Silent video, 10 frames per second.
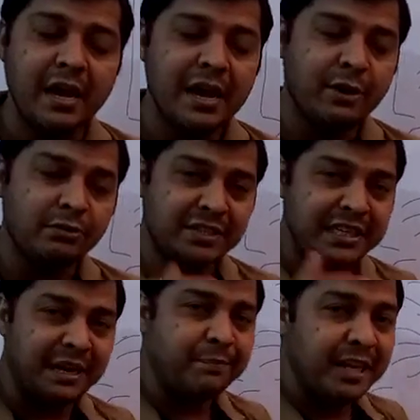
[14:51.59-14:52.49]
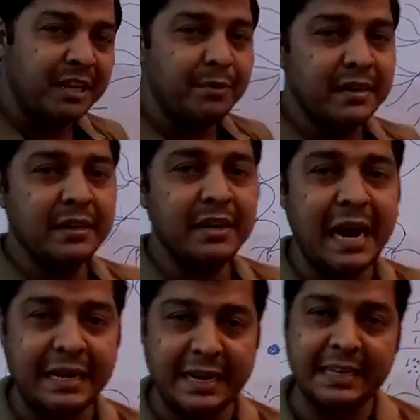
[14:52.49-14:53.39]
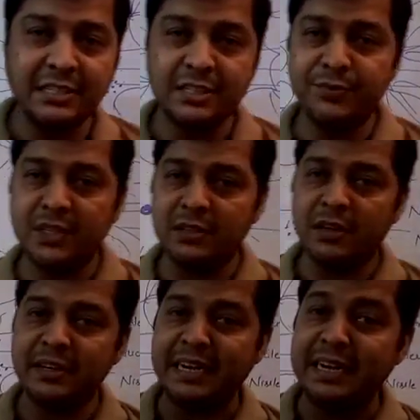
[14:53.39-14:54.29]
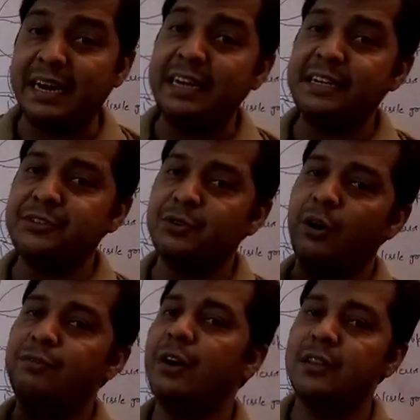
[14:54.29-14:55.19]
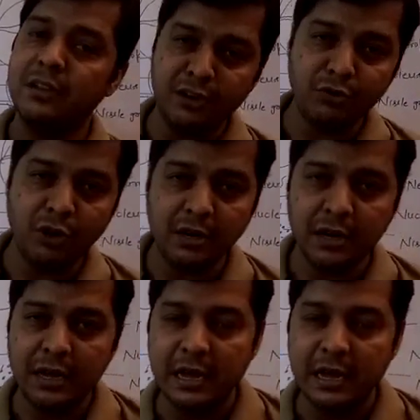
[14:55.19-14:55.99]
Now synaptic button attached with the dendrites of other neuron.